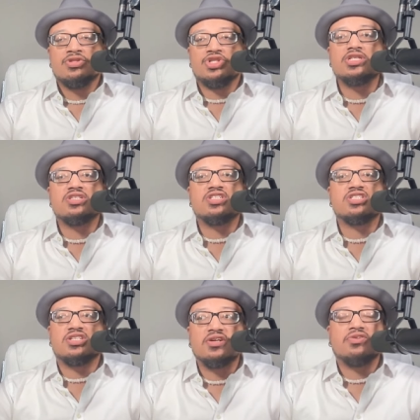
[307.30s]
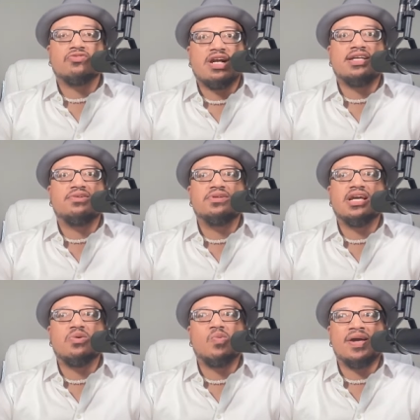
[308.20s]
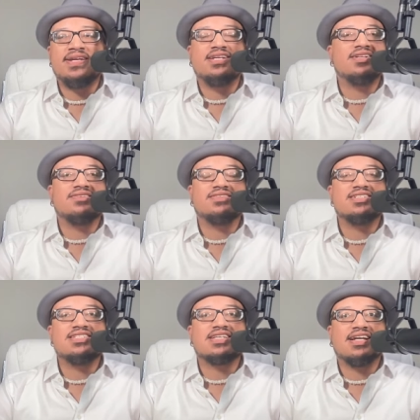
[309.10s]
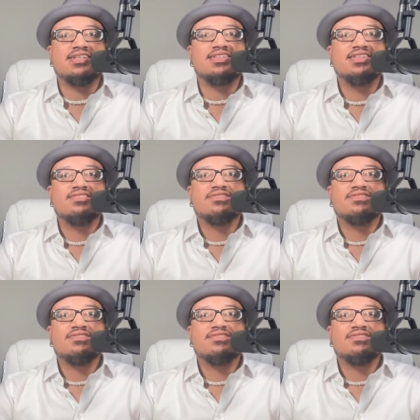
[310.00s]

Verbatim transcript: she stood around and waited on this guy